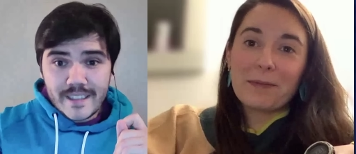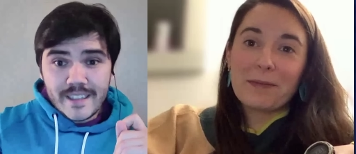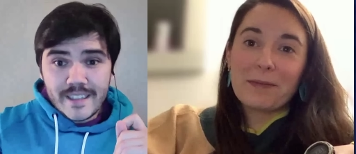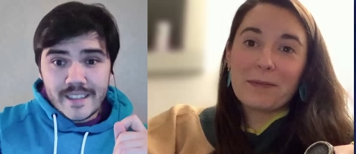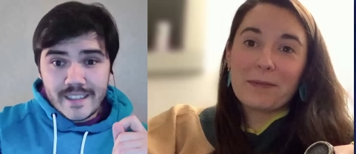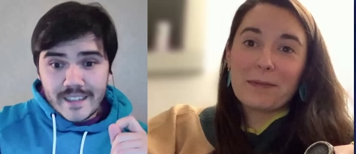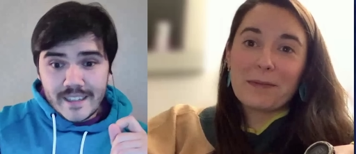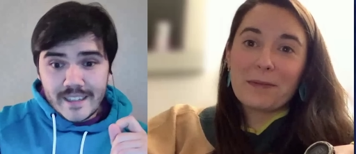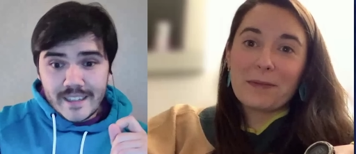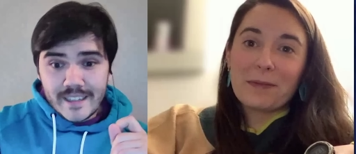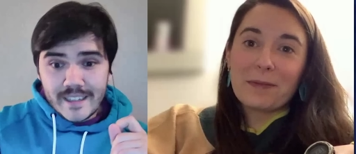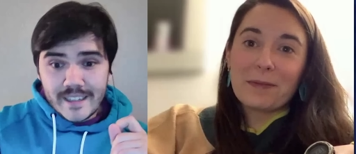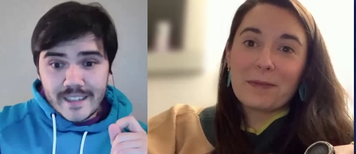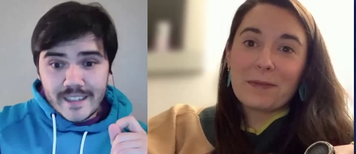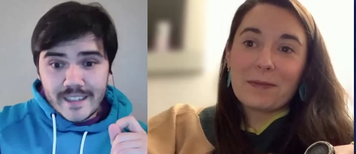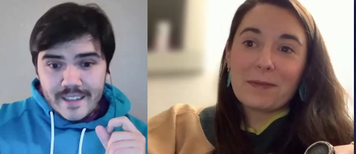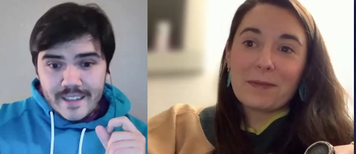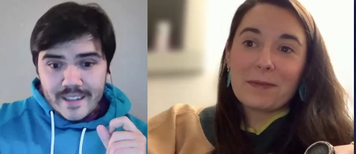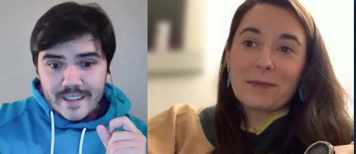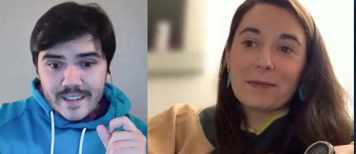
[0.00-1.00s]

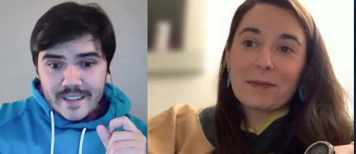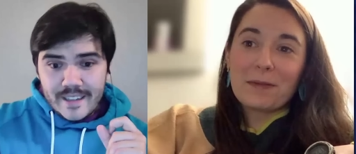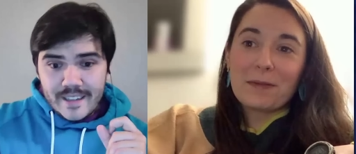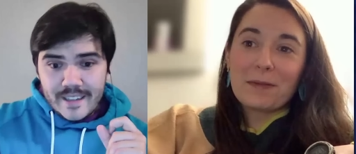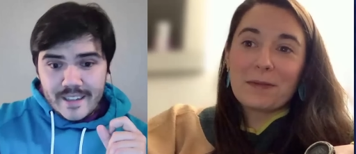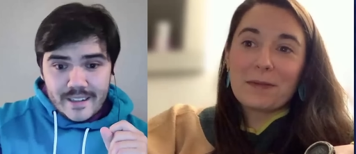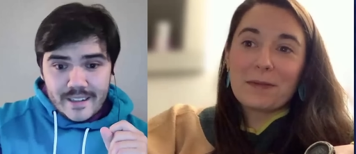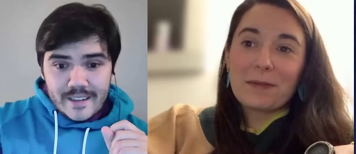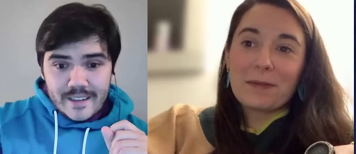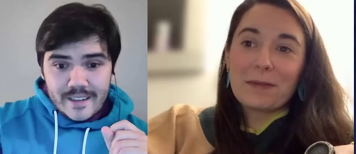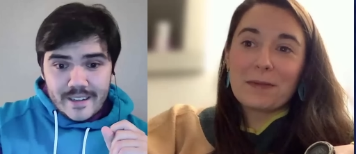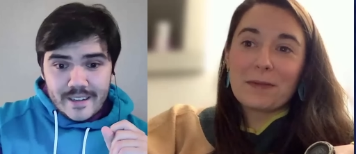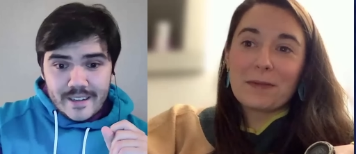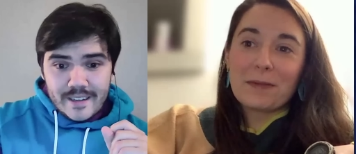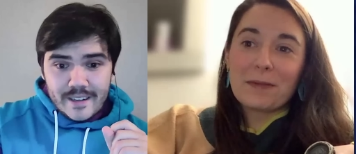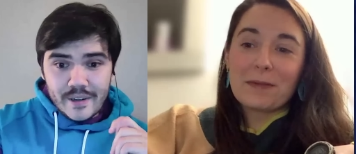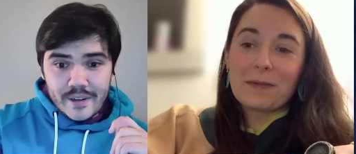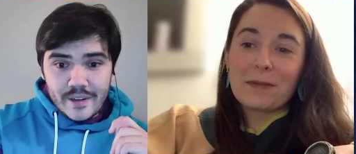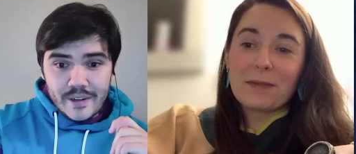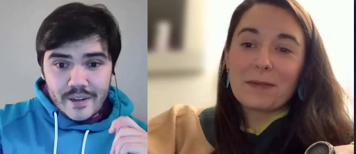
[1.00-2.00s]

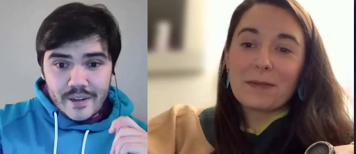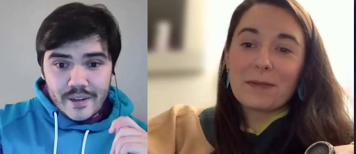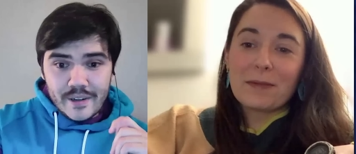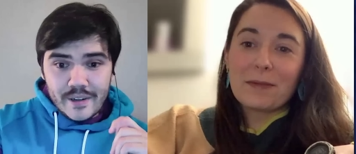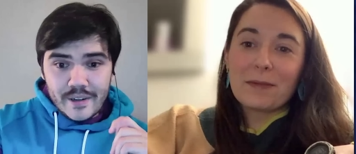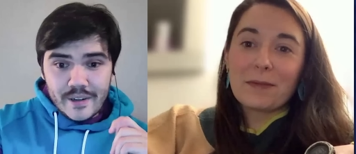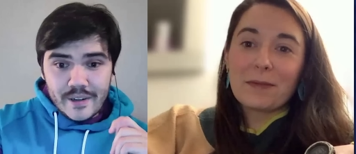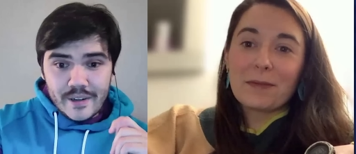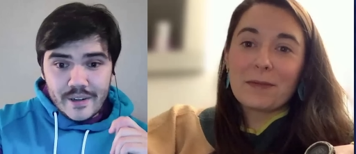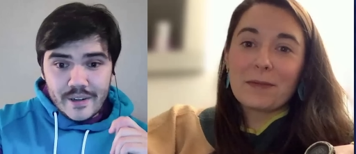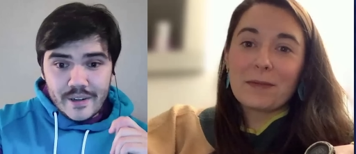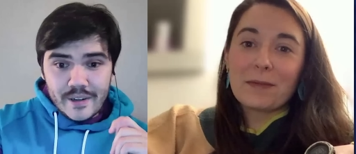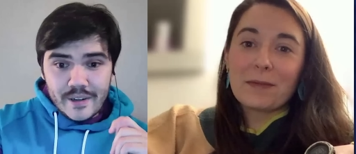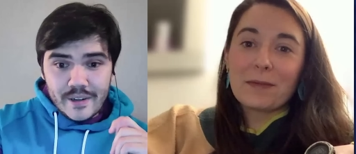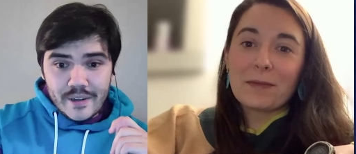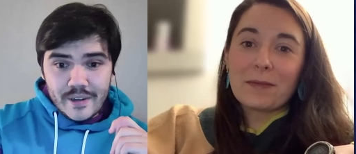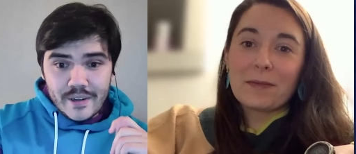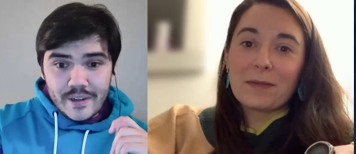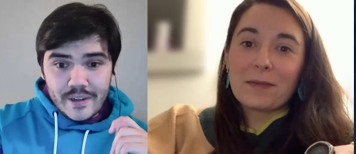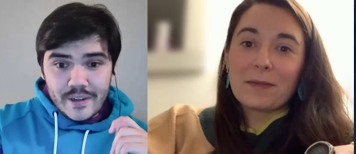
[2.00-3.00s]

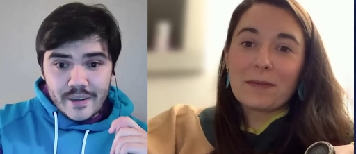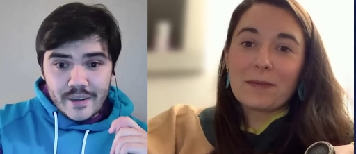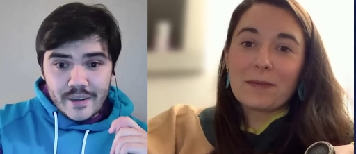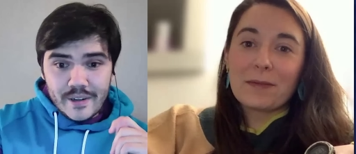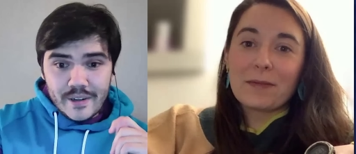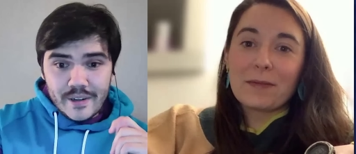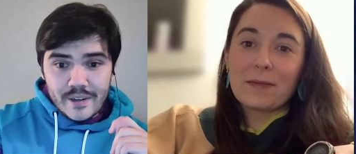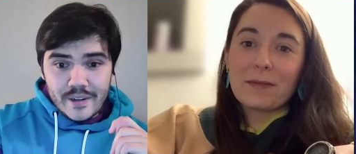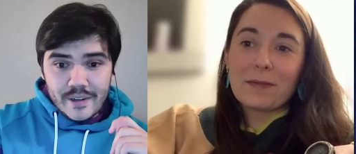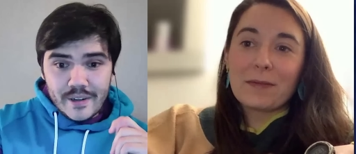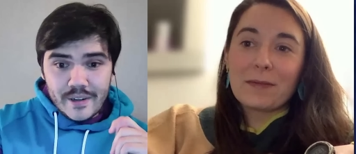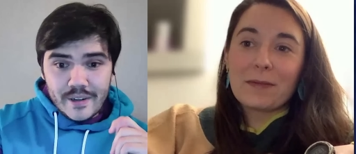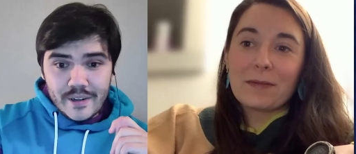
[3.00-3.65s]
[no speech]